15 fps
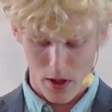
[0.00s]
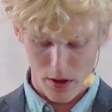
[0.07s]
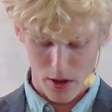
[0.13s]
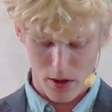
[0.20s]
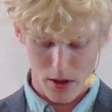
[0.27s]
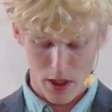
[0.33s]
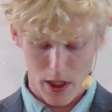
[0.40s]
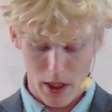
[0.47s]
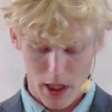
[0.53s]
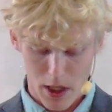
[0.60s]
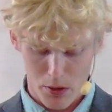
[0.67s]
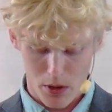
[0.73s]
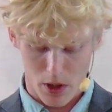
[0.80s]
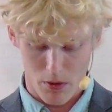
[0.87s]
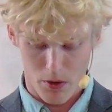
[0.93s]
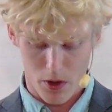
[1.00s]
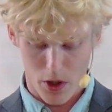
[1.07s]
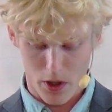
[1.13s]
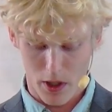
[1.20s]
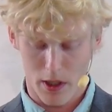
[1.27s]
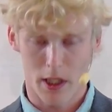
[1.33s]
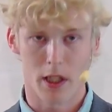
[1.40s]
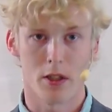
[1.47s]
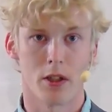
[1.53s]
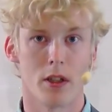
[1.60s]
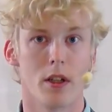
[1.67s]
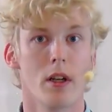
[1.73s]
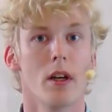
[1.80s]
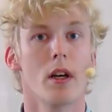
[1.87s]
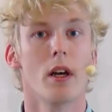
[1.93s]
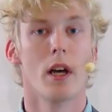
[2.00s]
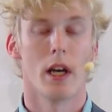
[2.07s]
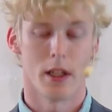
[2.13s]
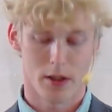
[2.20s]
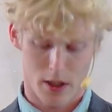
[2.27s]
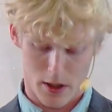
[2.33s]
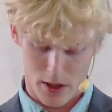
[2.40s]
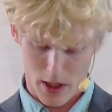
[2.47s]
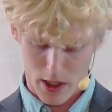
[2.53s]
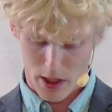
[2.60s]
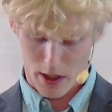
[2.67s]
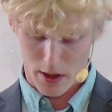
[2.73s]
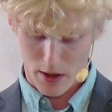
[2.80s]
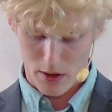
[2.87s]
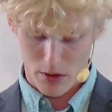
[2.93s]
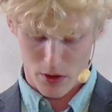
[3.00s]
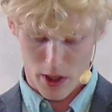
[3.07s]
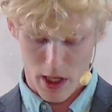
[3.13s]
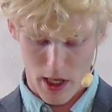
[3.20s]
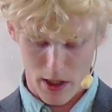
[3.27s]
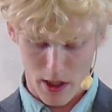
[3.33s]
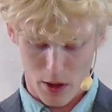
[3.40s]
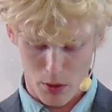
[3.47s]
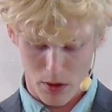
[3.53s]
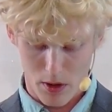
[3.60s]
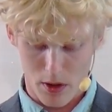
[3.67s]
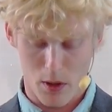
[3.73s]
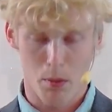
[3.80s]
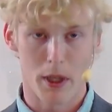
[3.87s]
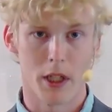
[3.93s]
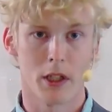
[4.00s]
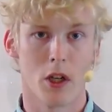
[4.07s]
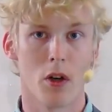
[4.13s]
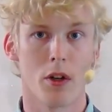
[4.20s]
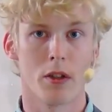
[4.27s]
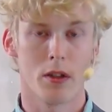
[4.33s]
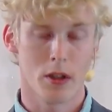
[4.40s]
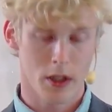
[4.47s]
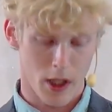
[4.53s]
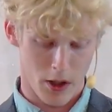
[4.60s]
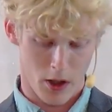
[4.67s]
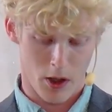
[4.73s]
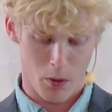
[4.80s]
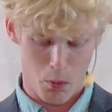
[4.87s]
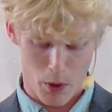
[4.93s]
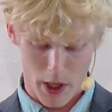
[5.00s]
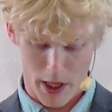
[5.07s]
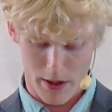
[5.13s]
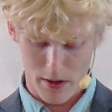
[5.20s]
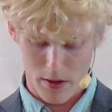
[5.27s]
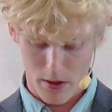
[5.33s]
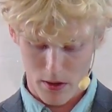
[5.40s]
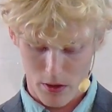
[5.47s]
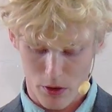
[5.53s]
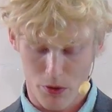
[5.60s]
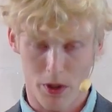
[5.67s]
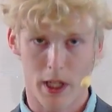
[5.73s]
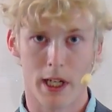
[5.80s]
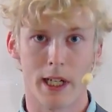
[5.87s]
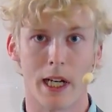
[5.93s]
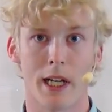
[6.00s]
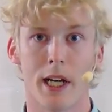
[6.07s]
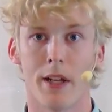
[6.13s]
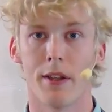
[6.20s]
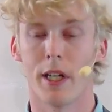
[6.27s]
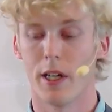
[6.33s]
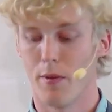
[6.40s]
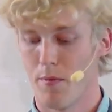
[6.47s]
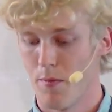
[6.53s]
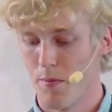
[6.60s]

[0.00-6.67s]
the Study Council for Architecture has decided to hand out the pedagogical prize to Fredrik Linander.